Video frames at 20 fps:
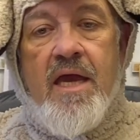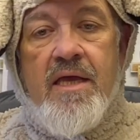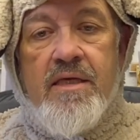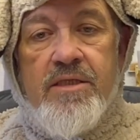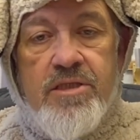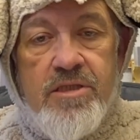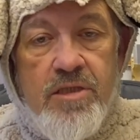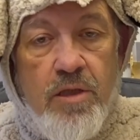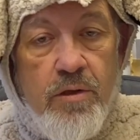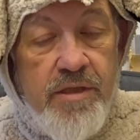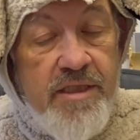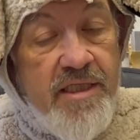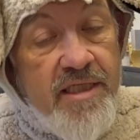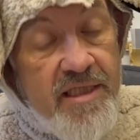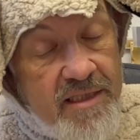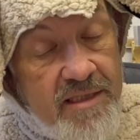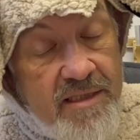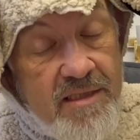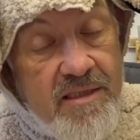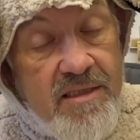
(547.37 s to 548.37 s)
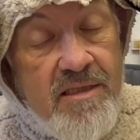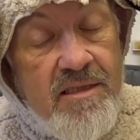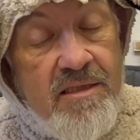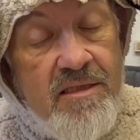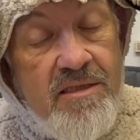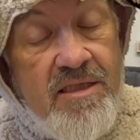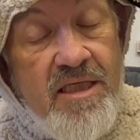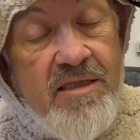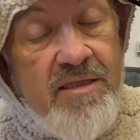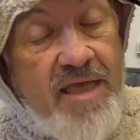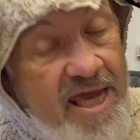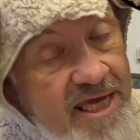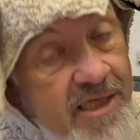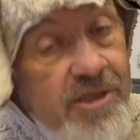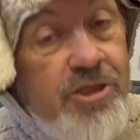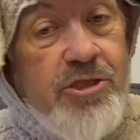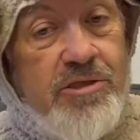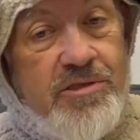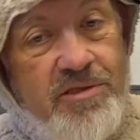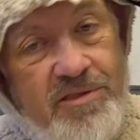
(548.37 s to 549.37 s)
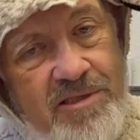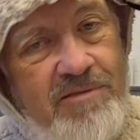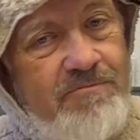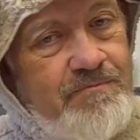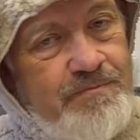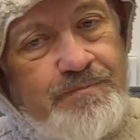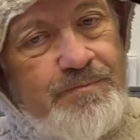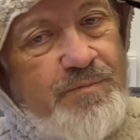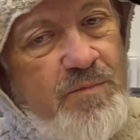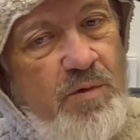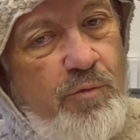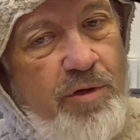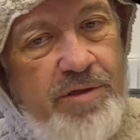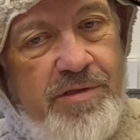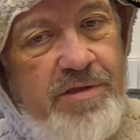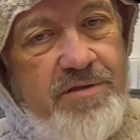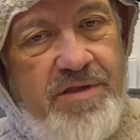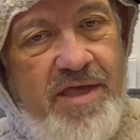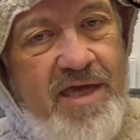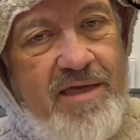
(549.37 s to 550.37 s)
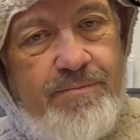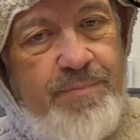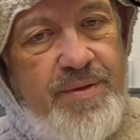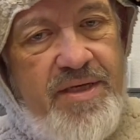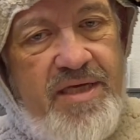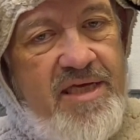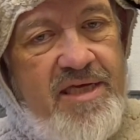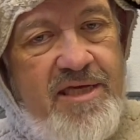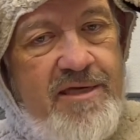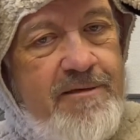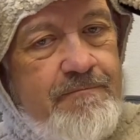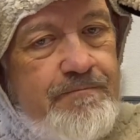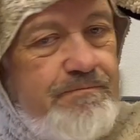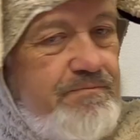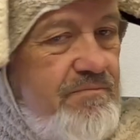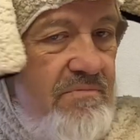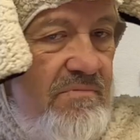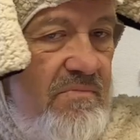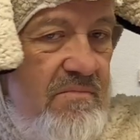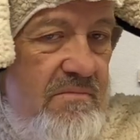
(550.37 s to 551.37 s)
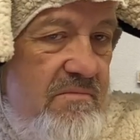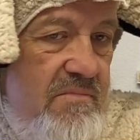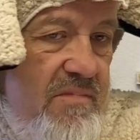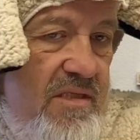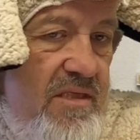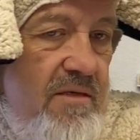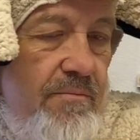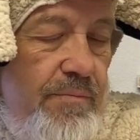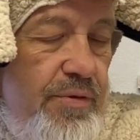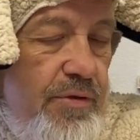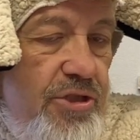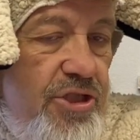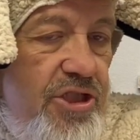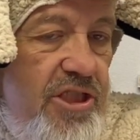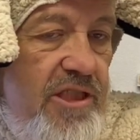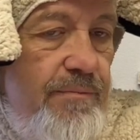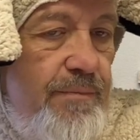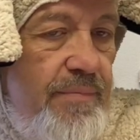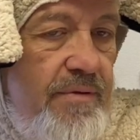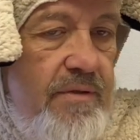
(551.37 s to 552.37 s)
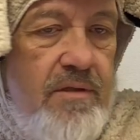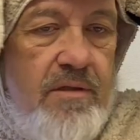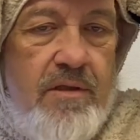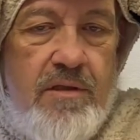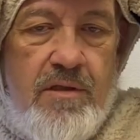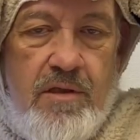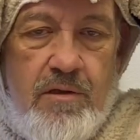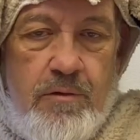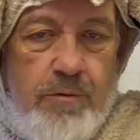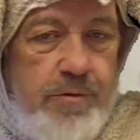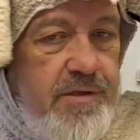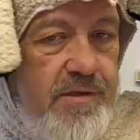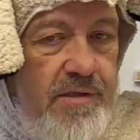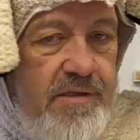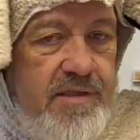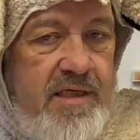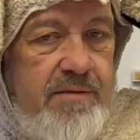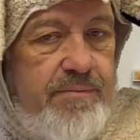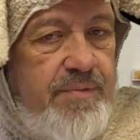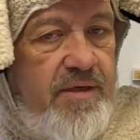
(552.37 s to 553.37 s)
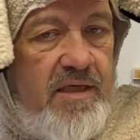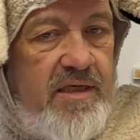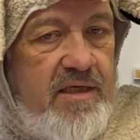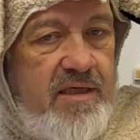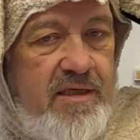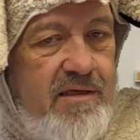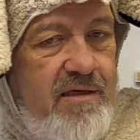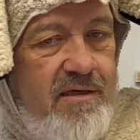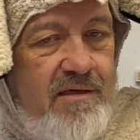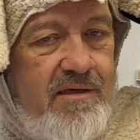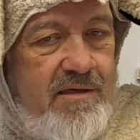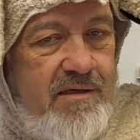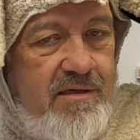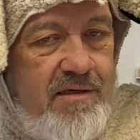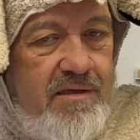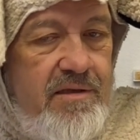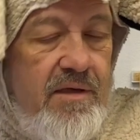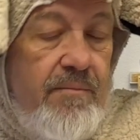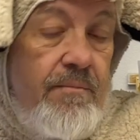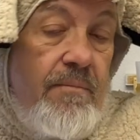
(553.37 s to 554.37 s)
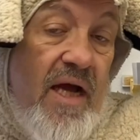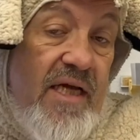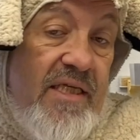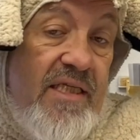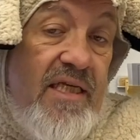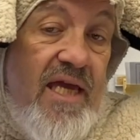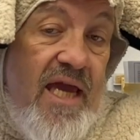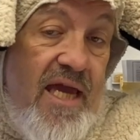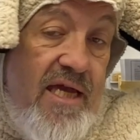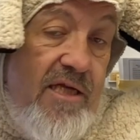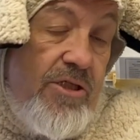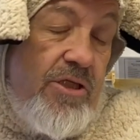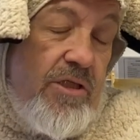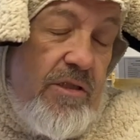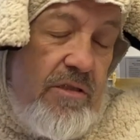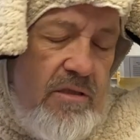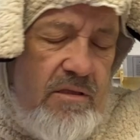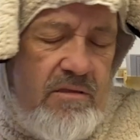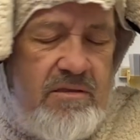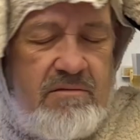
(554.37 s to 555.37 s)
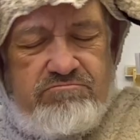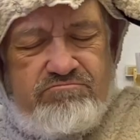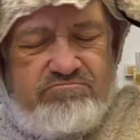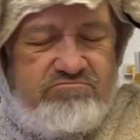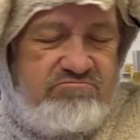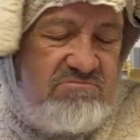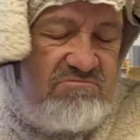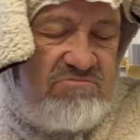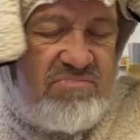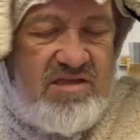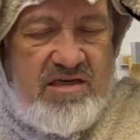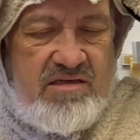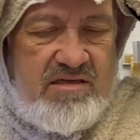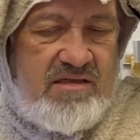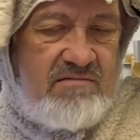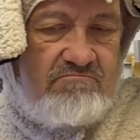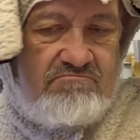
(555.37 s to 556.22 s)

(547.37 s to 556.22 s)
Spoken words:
So it is that angels, whether they be simple sheep or whether they be the mighty angels, they're